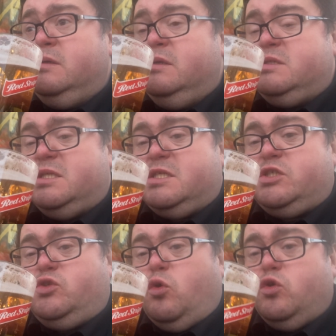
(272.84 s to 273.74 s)
It's
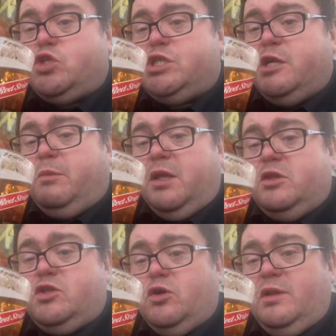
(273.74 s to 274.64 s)
extortionate, man.
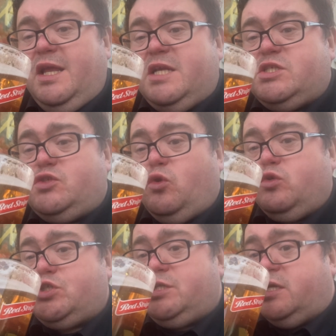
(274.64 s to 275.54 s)
Totally
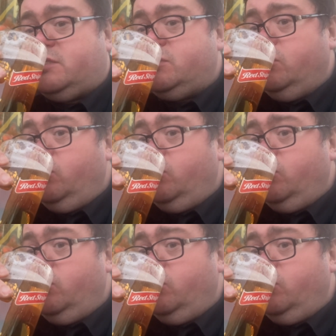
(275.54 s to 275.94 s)
extortionate.